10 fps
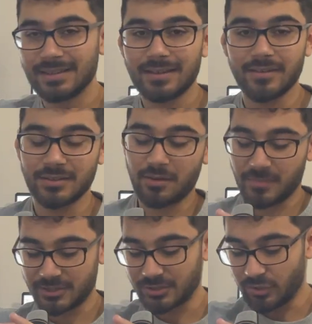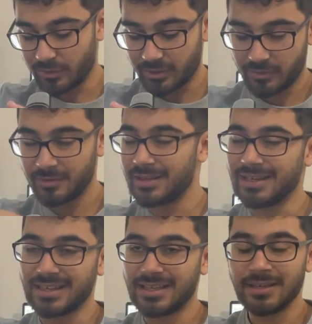There's not much going on in
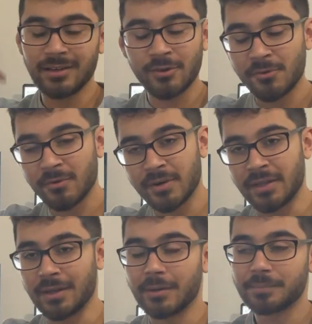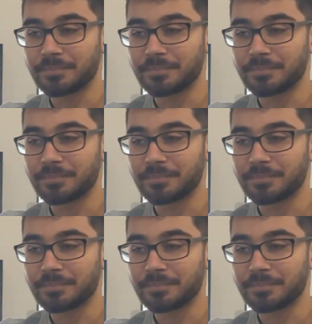here or in here.